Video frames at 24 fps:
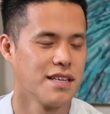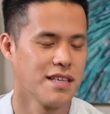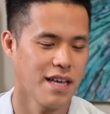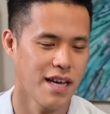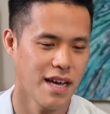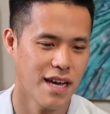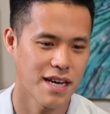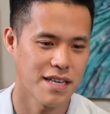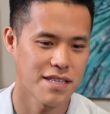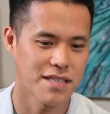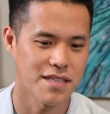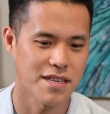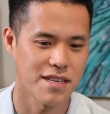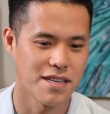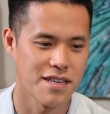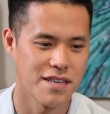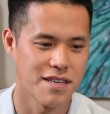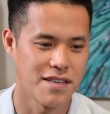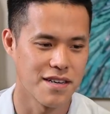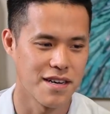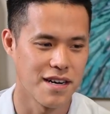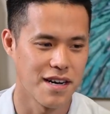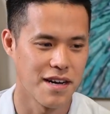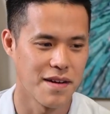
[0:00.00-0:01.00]
Yeah,
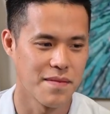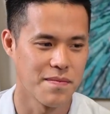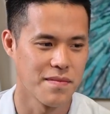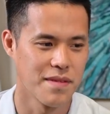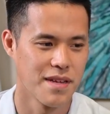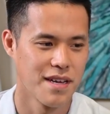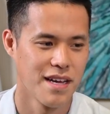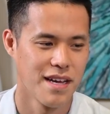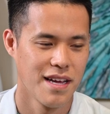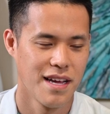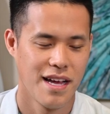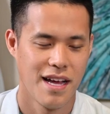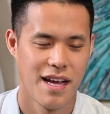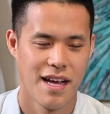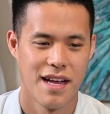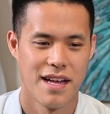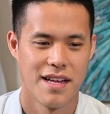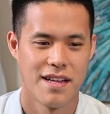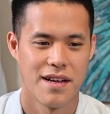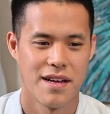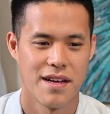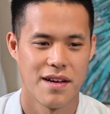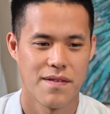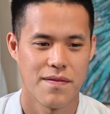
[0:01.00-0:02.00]
so
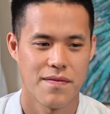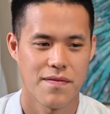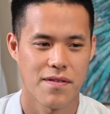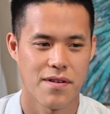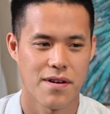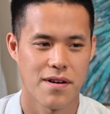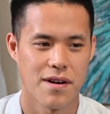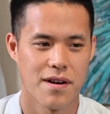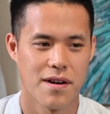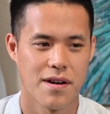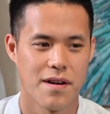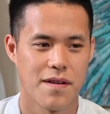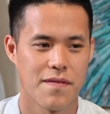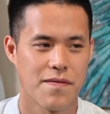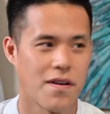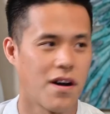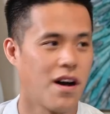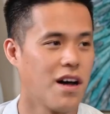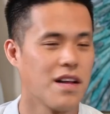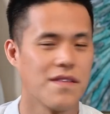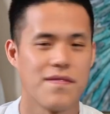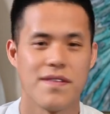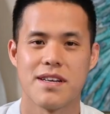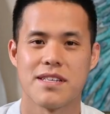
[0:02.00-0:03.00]
for
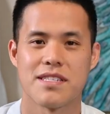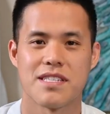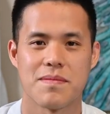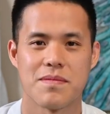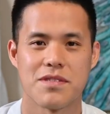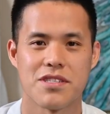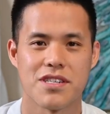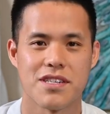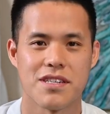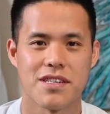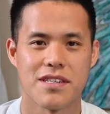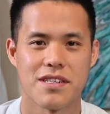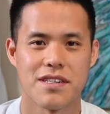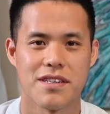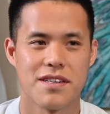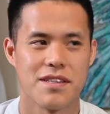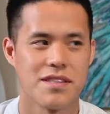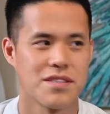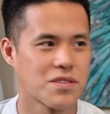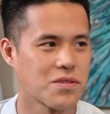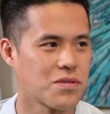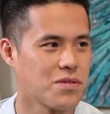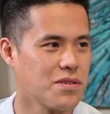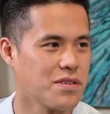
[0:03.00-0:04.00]
all of us, I'm sure
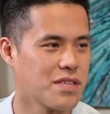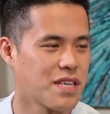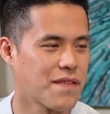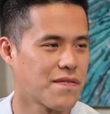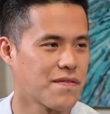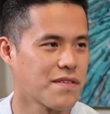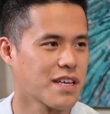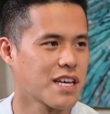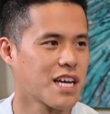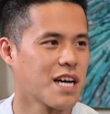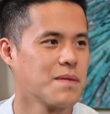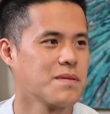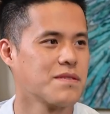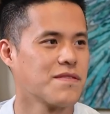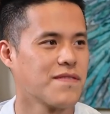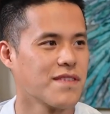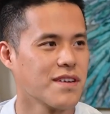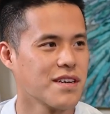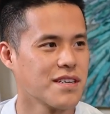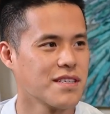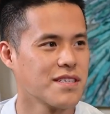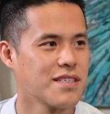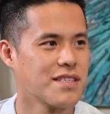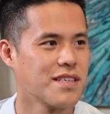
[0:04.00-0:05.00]
school definitely comes
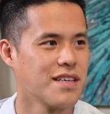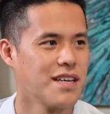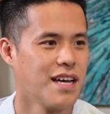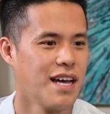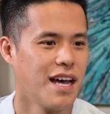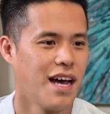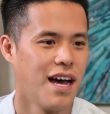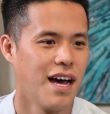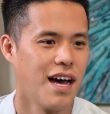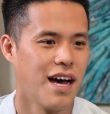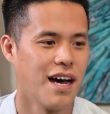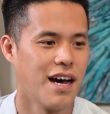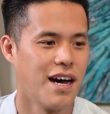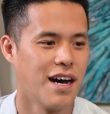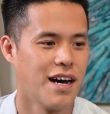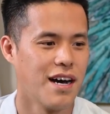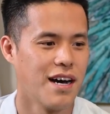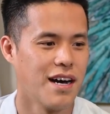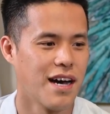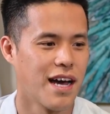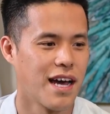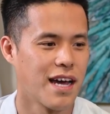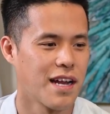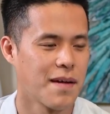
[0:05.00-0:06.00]
first.
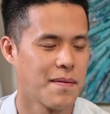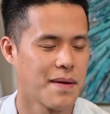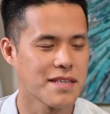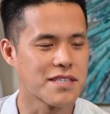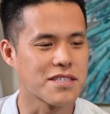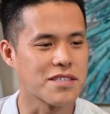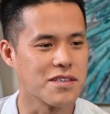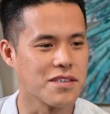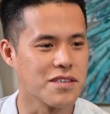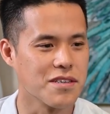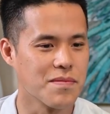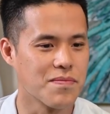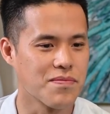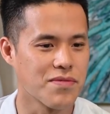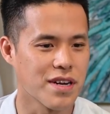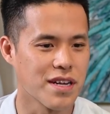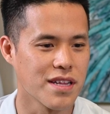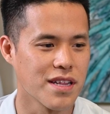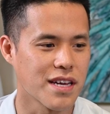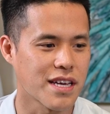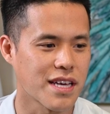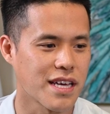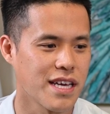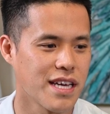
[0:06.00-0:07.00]
And I'm also
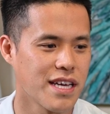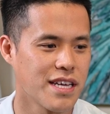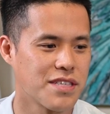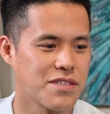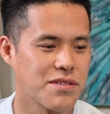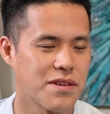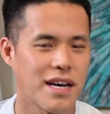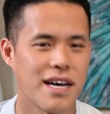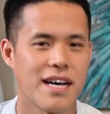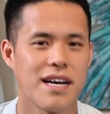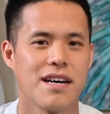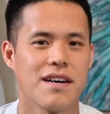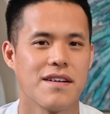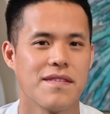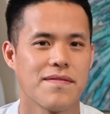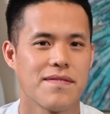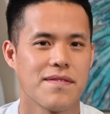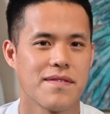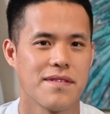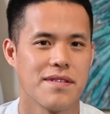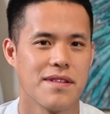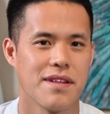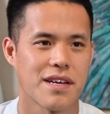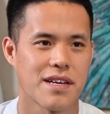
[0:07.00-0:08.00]
pretty lucky to
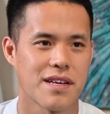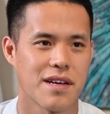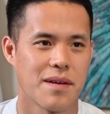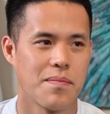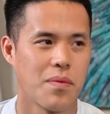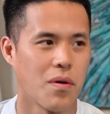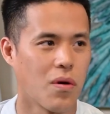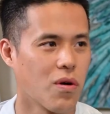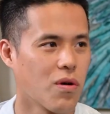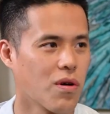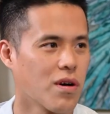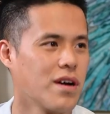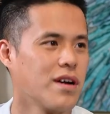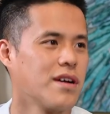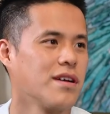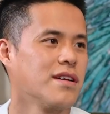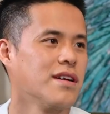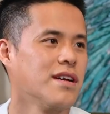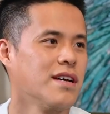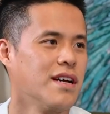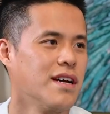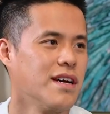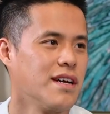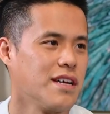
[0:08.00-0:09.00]
have a
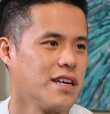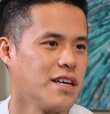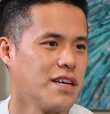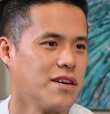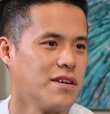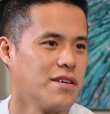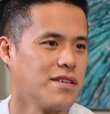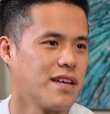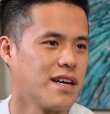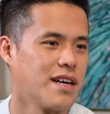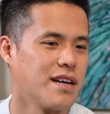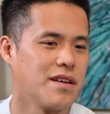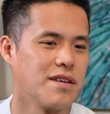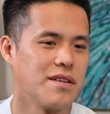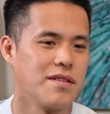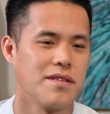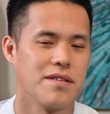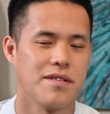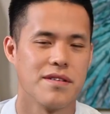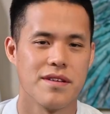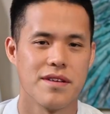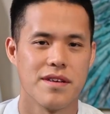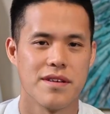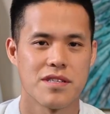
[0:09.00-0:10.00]
board, that
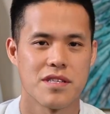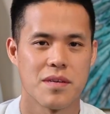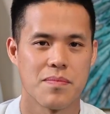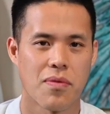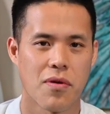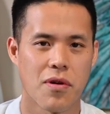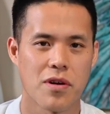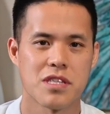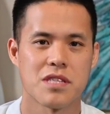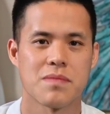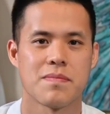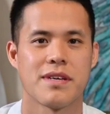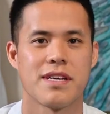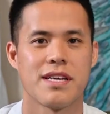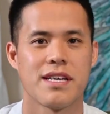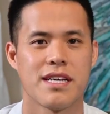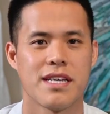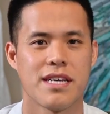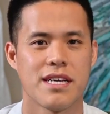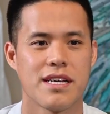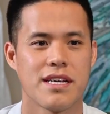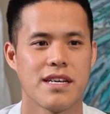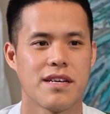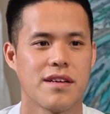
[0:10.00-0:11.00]
supports
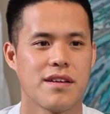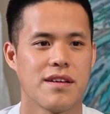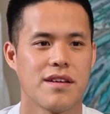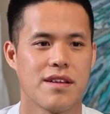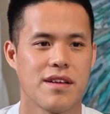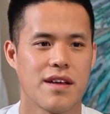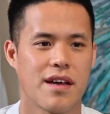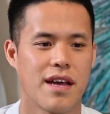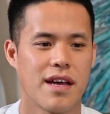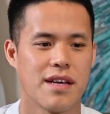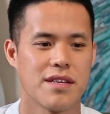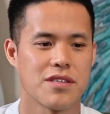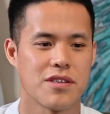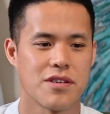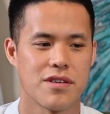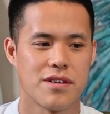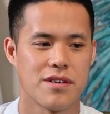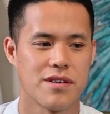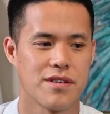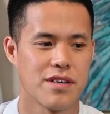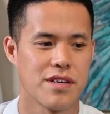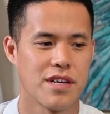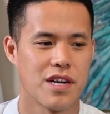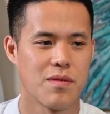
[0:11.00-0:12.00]
me. And
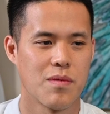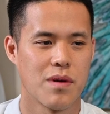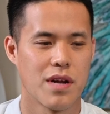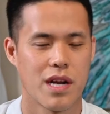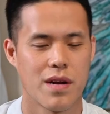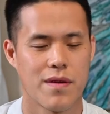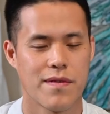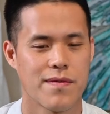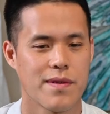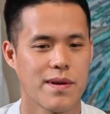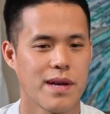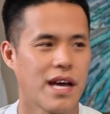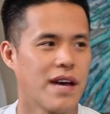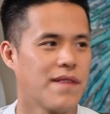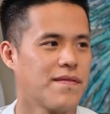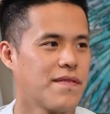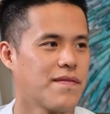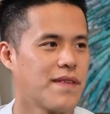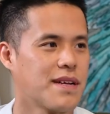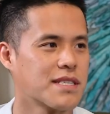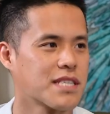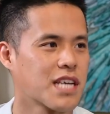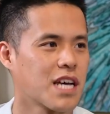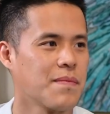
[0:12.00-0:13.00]
so, whenever we have
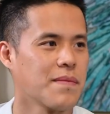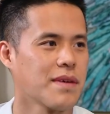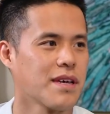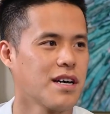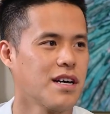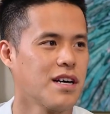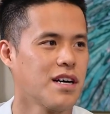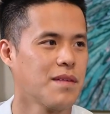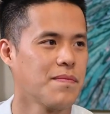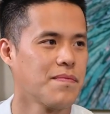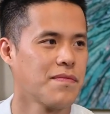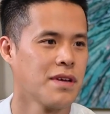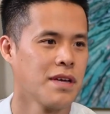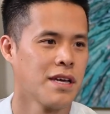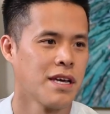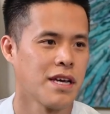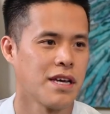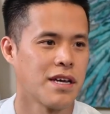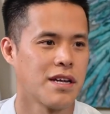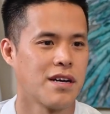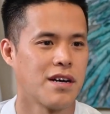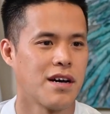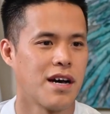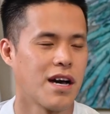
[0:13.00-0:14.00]
events coming up,
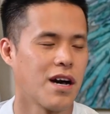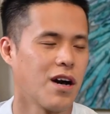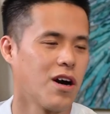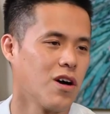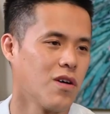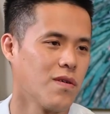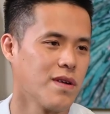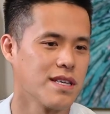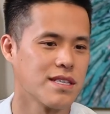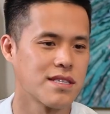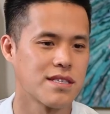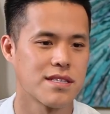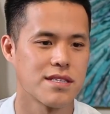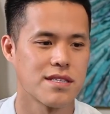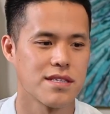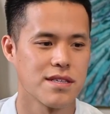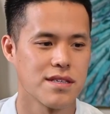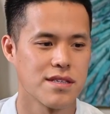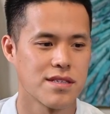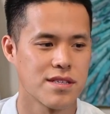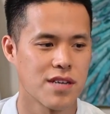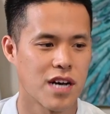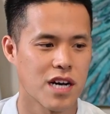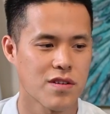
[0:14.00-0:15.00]
I always
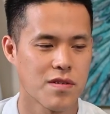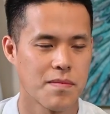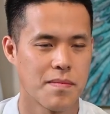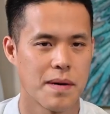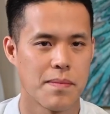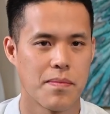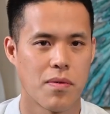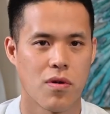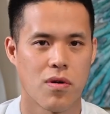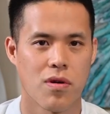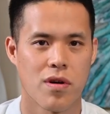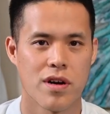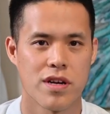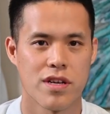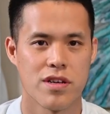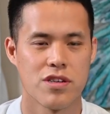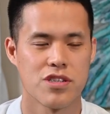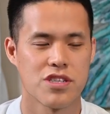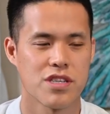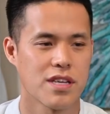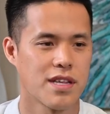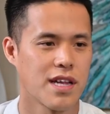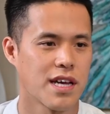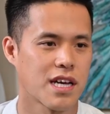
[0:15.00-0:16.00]
talk with my board,
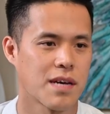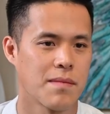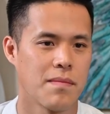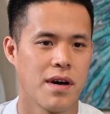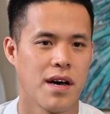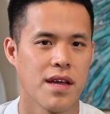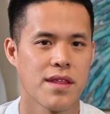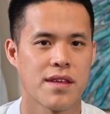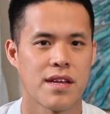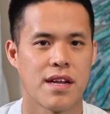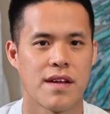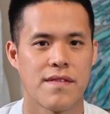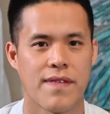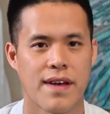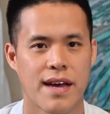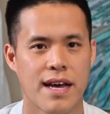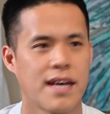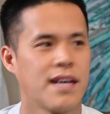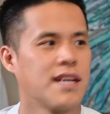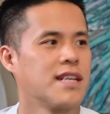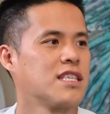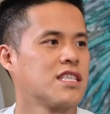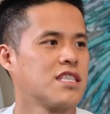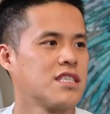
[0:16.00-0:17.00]
usually a month in
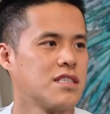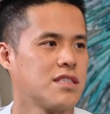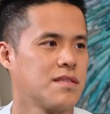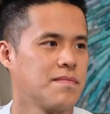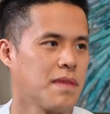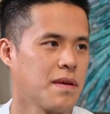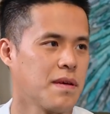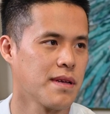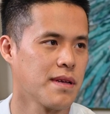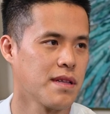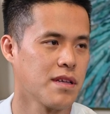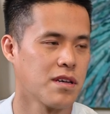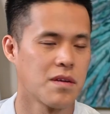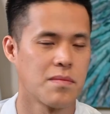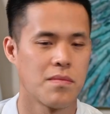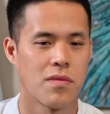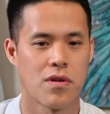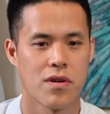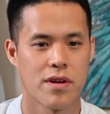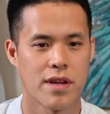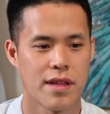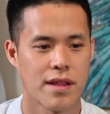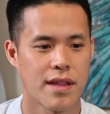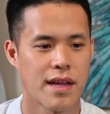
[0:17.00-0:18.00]
advance, a little
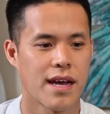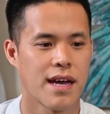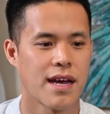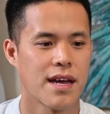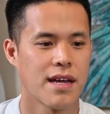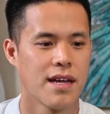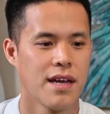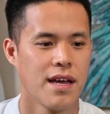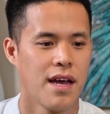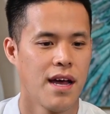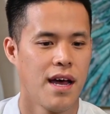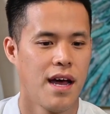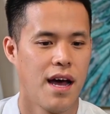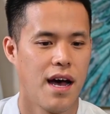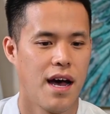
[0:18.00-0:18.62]
more than that.